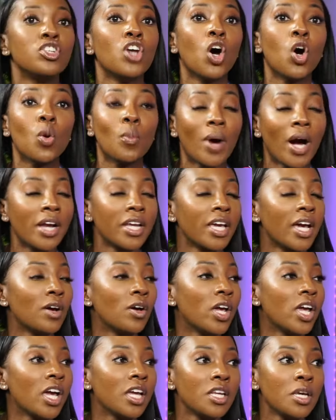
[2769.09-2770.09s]
nobody mm-hmm.
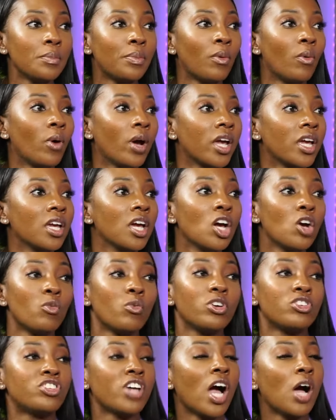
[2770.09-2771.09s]
at any point
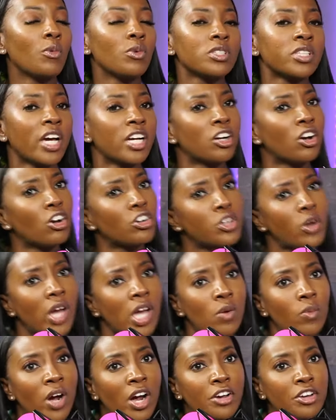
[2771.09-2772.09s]
reached out and was like, girl, you
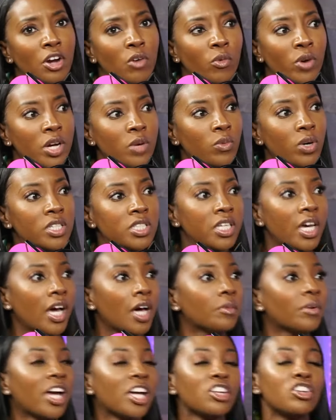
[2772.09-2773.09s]
ain't wearing your ring. What's mm-hmm.
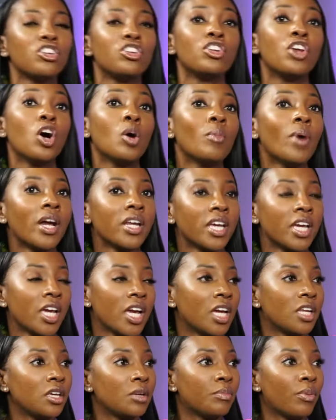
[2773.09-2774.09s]
up? Like, mm-hmm. nobody at
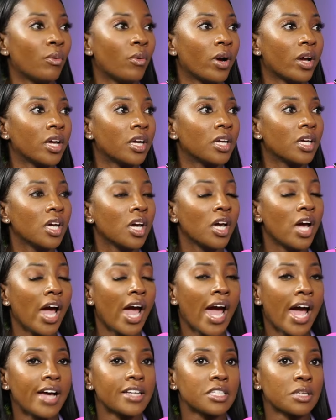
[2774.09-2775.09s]
any point
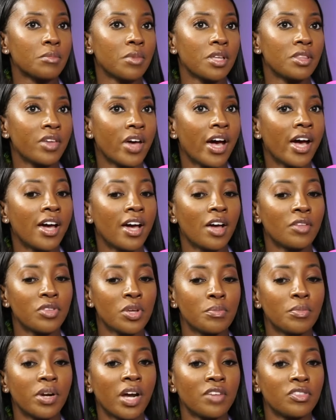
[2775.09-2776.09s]
asked me that. I
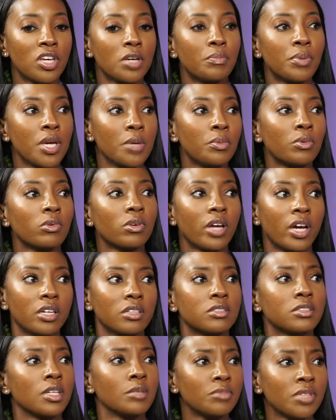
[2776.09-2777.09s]
think, but I think people were like,
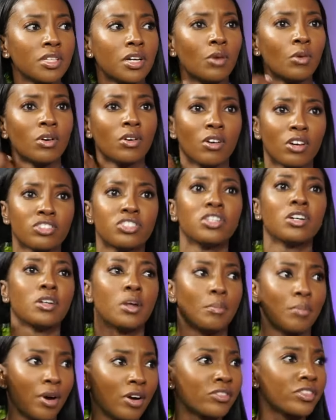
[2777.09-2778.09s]
something going on. She on a
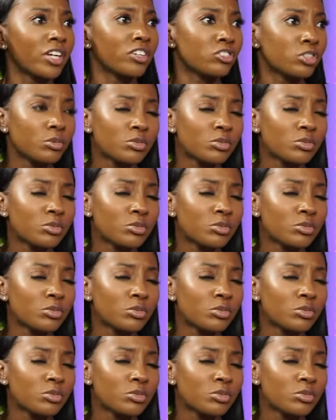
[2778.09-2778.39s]
birthday trip.